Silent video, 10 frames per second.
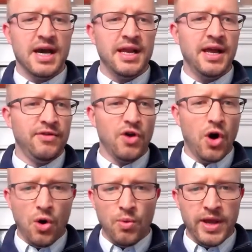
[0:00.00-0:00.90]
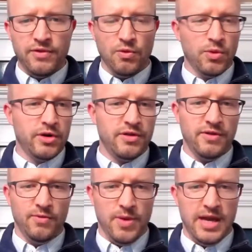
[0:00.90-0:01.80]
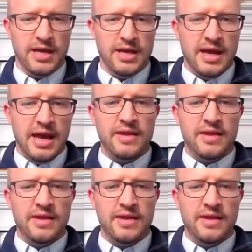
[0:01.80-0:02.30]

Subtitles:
God has always worked this way,